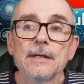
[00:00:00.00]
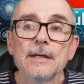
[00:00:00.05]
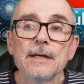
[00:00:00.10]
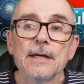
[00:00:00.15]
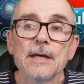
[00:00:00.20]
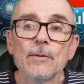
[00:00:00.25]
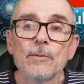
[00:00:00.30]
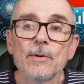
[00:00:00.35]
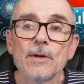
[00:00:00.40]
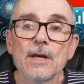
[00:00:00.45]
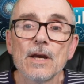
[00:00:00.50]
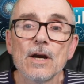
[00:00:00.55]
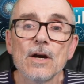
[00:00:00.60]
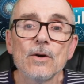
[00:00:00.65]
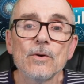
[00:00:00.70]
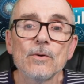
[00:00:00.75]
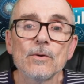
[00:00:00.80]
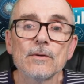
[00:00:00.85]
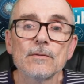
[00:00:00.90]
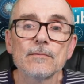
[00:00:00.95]
There we
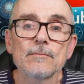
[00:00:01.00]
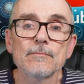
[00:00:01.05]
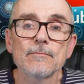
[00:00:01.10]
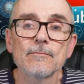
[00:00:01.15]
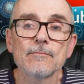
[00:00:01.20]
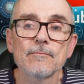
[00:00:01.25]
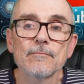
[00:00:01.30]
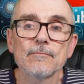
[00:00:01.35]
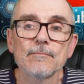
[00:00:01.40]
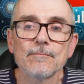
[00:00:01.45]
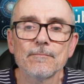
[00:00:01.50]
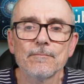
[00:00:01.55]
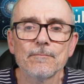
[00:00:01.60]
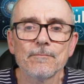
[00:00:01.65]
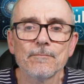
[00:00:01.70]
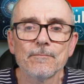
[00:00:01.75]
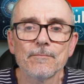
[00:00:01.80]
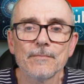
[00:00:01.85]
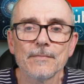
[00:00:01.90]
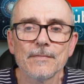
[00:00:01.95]
go. If
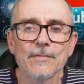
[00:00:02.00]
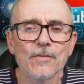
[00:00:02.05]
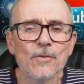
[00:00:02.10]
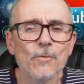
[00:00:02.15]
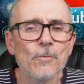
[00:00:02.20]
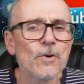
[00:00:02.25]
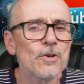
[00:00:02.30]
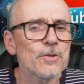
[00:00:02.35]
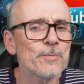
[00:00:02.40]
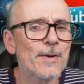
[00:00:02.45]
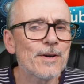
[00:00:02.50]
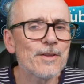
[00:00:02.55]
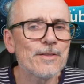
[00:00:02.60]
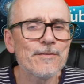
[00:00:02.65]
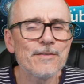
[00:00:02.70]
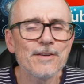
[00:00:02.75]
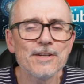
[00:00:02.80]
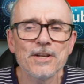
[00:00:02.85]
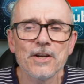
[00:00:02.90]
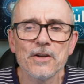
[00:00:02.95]
you watch my other
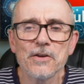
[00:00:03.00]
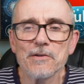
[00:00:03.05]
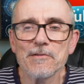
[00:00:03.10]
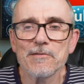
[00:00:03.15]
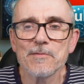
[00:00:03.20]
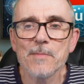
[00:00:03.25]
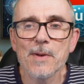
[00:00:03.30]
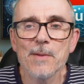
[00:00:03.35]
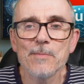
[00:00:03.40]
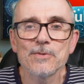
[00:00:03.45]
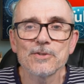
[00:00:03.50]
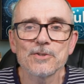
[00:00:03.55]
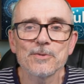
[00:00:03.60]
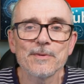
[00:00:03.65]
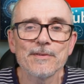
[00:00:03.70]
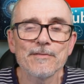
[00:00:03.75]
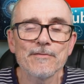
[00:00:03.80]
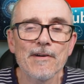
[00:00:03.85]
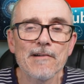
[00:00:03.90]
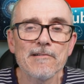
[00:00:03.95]
video, you'll remember
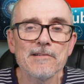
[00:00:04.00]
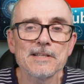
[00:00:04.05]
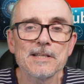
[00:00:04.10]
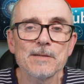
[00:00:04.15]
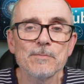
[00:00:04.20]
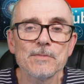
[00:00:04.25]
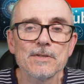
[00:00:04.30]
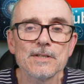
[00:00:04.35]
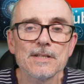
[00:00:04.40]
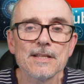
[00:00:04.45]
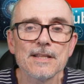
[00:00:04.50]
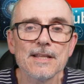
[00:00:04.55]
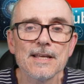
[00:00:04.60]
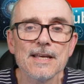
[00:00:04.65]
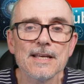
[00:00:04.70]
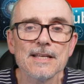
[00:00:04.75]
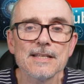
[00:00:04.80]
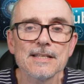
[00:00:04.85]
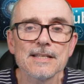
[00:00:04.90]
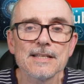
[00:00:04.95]
something very similar to
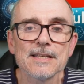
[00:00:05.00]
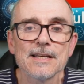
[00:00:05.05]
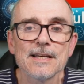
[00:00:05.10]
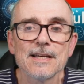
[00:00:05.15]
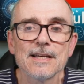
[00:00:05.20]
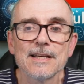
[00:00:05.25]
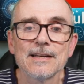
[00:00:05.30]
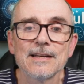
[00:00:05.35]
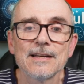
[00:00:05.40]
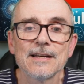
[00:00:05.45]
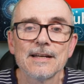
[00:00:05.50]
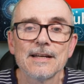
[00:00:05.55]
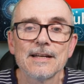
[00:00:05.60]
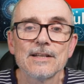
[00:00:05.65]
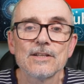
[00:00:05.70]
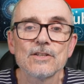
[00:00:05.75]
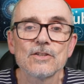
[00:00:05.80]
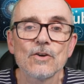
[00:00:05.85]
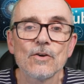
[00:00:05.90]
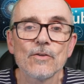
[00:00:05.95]
this.
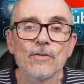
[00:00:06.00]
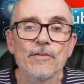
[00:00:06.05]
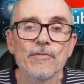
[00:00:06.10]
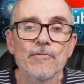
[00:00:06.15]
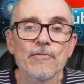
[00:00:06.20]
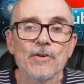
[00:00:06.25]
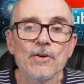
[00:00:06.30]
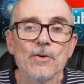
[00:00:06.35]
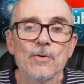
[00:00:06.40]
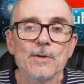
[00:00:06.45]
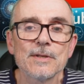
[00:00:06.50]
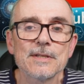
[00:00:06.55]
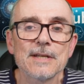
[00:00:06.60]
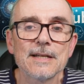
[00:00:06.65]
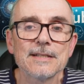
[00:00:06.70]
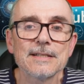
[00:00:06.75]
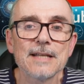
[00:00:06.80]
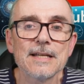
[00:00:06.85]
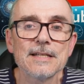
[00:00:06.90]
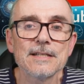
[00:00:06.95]
Gone through, it's
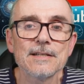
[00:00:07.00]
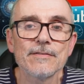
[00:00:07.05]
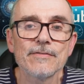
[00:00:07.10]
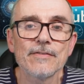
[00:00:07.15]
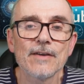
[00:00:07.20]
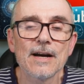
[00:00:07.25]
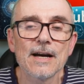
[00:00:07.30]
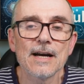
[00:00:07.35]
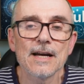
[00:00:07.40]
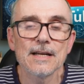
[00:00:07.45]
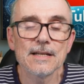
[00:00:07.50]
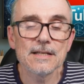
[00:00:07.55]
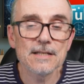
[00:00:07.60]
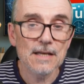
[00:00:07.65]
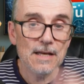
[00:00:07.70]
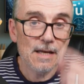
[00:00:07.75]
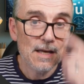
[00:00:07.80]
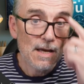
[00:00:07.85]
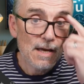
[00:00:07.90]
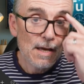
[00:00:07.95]
identified
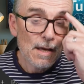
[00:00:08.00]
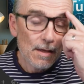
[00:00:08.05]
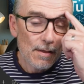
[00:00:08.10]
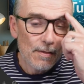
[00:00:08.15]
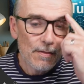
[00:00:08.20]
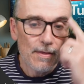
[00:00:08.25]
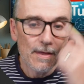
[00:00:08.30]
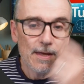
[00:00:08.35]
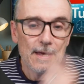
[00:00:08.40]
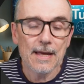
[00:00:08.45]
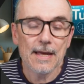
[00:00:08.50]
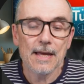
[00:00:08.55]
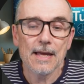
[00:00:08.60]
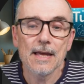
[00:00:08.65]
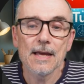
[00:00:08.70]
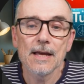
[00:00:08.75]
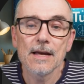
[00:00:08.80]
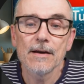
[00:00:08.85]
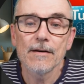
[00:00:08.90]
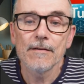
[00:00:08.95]
the
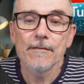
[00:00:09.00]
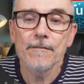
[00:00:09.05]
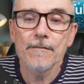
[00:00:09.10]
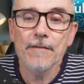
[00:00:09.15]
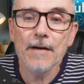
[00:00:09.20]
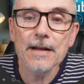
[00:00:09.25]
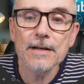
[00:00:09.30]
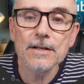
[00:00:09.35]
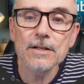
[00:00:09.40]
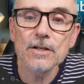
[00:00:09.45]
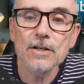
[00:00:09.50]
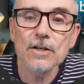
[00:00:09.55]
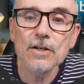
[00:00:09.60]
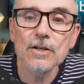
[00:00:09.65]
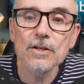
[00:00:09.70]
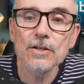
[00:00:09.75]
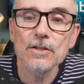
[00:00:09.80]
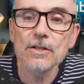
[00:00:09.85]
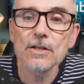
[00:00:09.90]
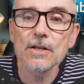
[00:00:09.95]

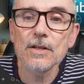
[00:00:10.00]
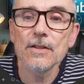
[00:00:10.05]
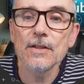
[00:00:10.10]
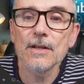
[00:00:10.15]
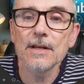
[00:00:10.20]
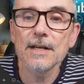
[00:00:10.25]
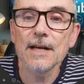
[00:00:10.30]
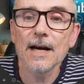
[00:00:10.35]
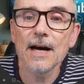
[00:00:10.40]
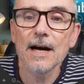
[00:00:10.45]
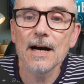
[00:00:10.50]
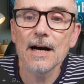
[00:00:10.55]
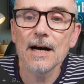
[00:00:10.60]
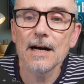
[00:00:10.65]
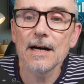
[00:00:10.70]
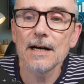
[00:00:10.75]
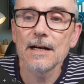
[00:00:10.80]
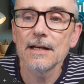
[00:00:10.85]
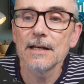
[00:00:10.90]
vendors that are